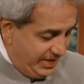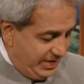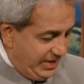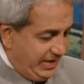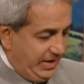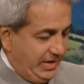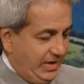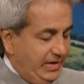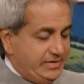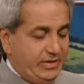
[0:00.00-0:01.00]
Hallelujah.
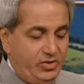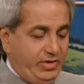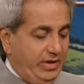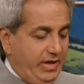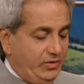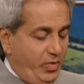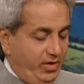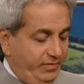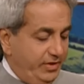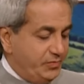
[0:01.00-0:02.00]
Listen, you can get one
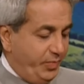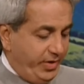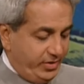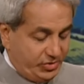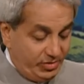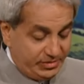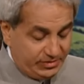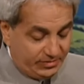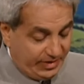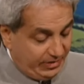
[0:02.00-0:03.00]
of these prayer shawls.
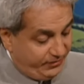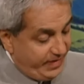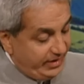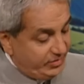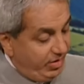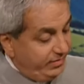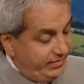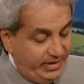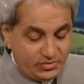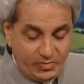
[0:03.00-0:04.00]
In, in fact, on
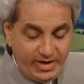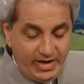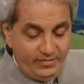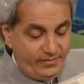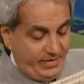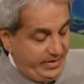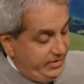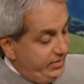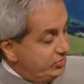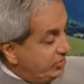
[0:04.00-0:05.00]
these we have
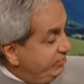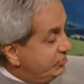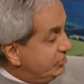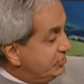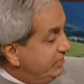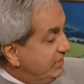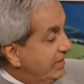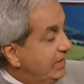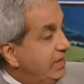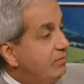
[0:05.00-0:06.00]
the scriptures written
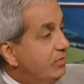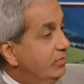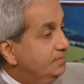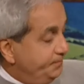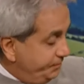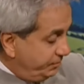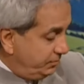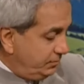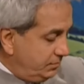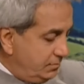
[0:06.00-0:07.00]
in Hebrew. Yes.
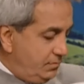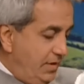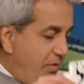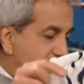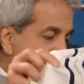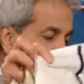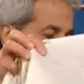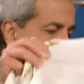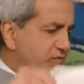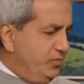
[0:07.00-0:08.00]
We have
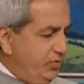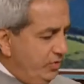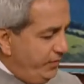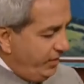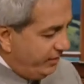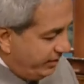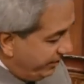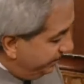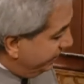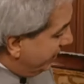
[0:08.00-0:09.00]
something also beautiful on the
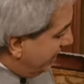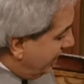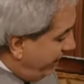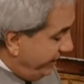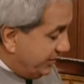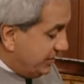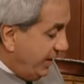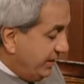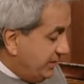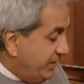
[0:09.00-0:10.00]
on the
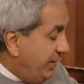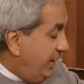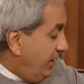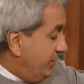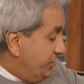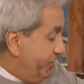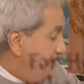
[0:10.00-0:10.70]
sides here in English.